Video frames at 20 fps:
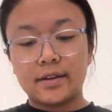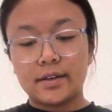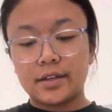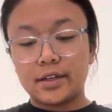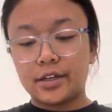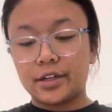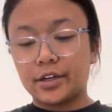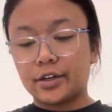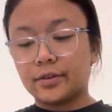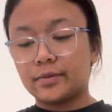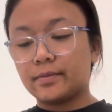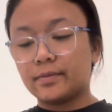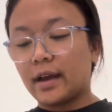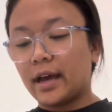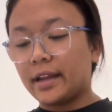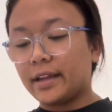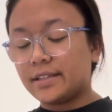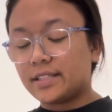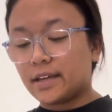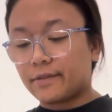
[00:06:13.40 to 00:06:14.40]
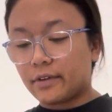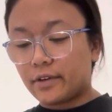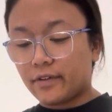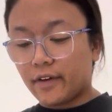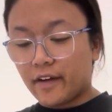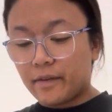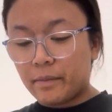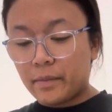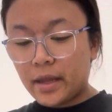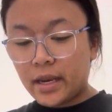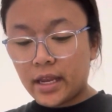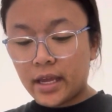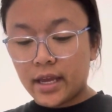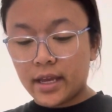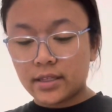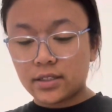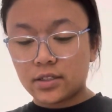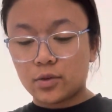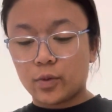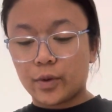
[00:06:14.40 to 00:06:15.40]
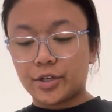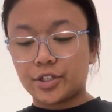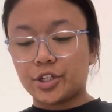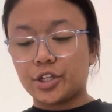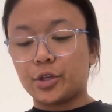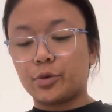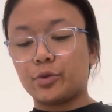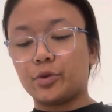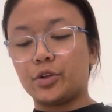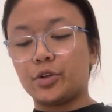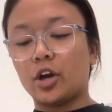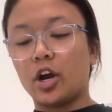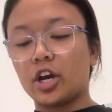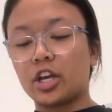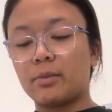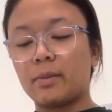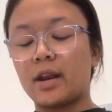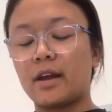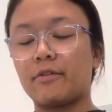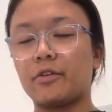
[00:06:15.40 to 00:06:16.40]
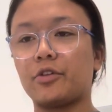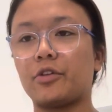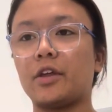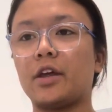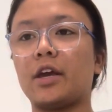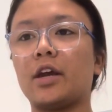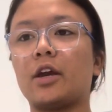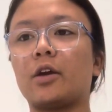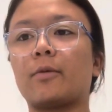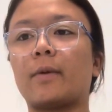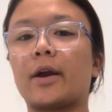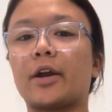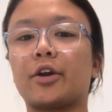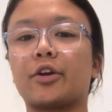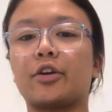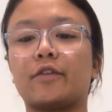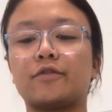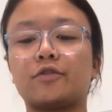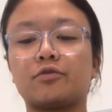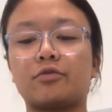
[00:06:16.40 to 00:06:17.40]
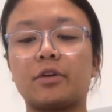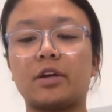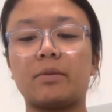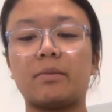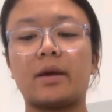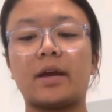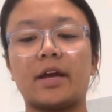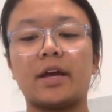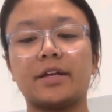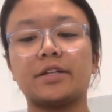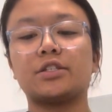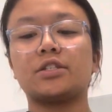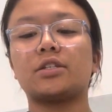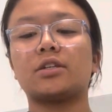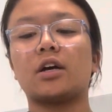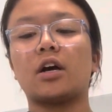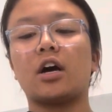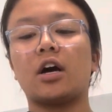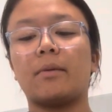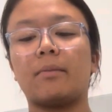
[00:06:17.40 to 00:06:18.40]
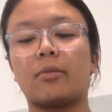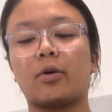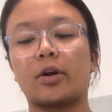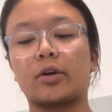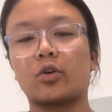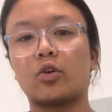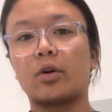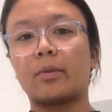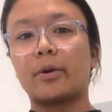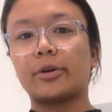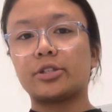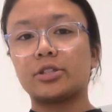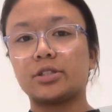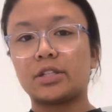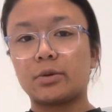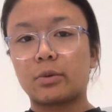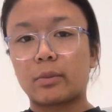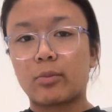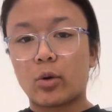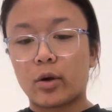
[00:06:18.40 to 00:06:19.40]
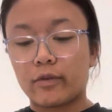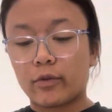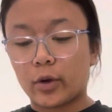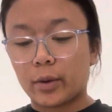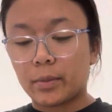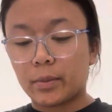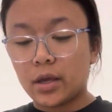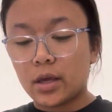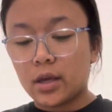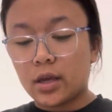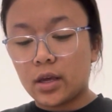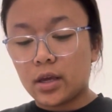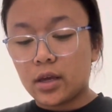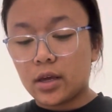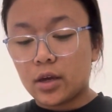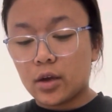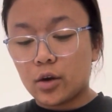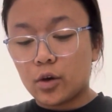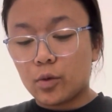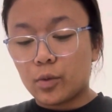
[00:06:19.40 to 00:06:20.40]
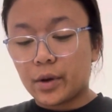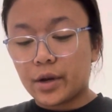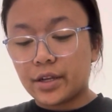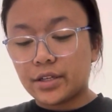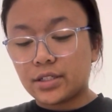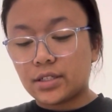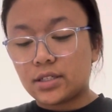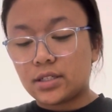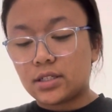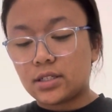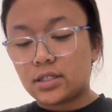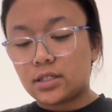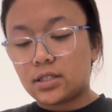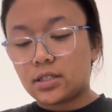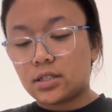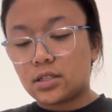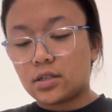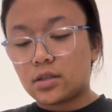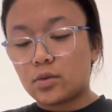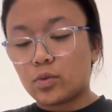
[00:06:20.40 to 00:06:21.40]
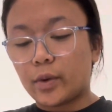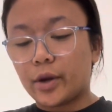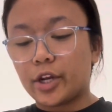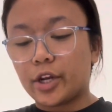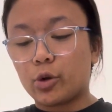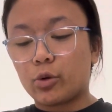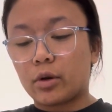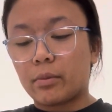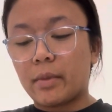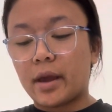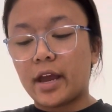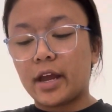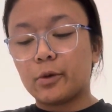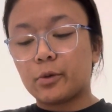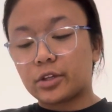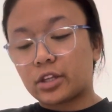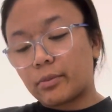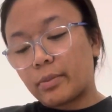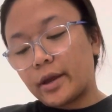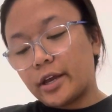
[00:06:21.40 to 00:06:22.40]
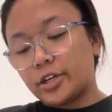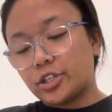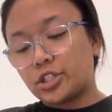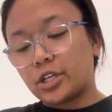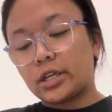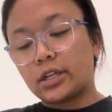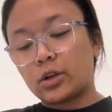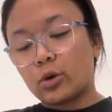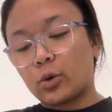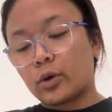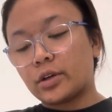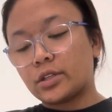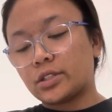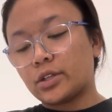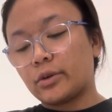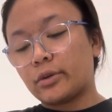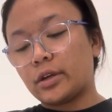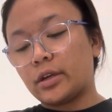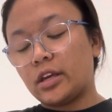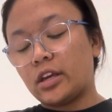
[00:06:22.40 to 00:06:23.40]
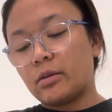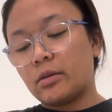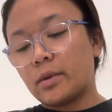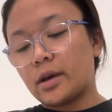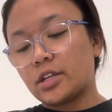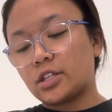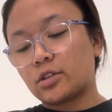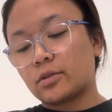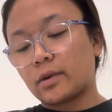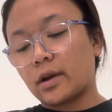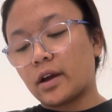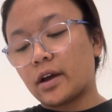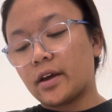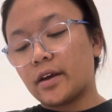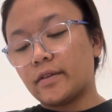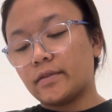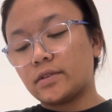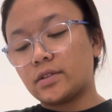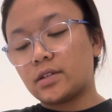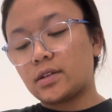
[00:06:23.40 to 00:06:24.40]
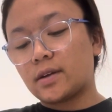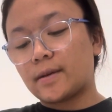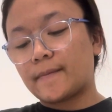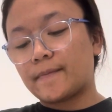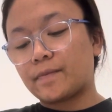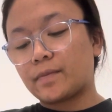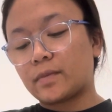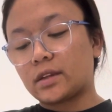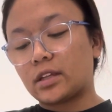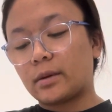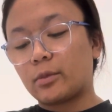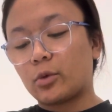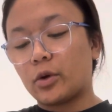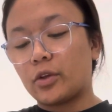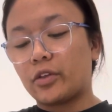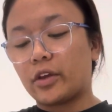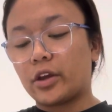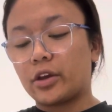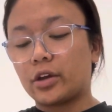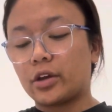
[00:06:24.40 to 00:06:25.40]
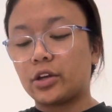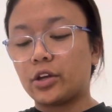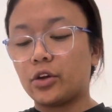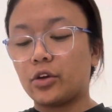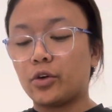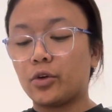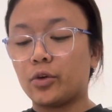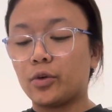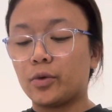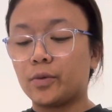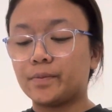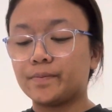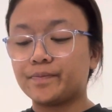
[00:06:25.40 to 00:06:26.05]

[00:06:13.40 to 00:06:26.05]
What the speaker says: At least every 5 minutes. Where should you document everything? Record of treatments, medical emergency report form. Where do you remain with the patient or until your EMS arrives? Number 1 thing you can do,